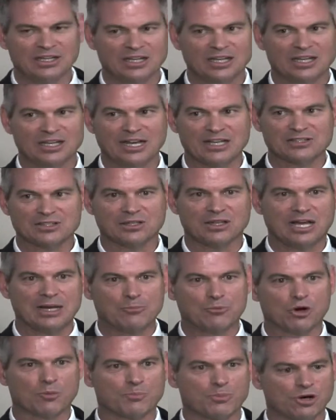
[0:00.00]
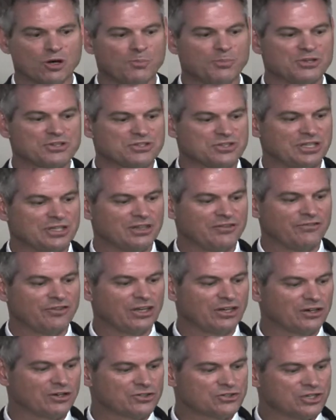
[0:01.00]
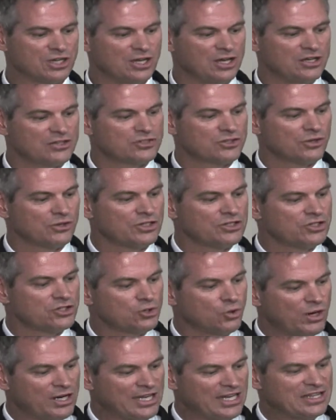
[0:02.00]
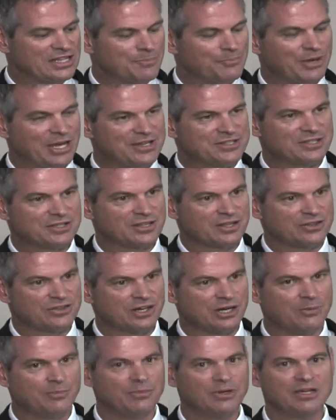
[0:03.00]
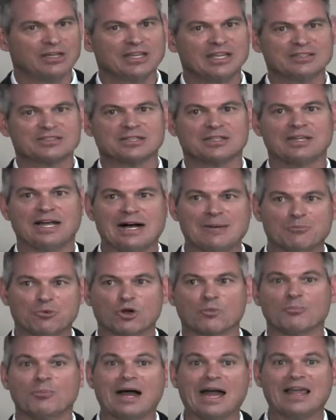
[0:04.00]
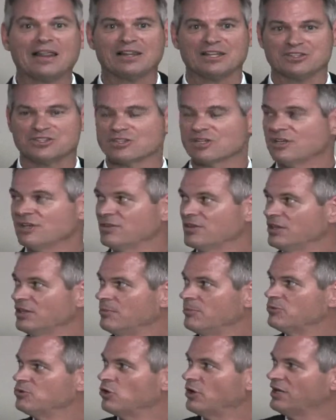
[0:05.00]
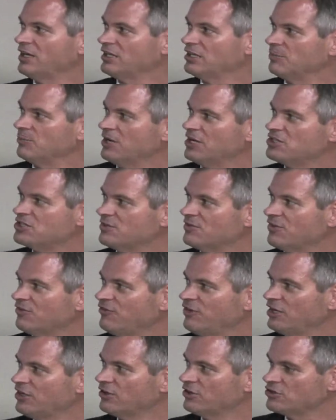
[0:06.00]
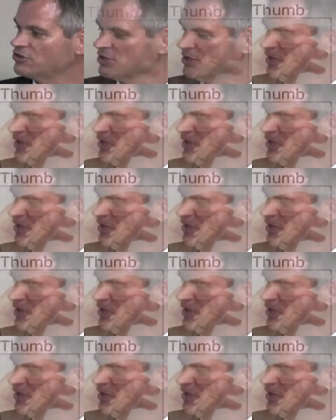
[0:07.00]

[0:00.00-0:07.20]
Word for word: It has a lot more purpose than the fingers. So the joint at the base of the thumb gets a lot more mileage than the joint at the base of the fingers.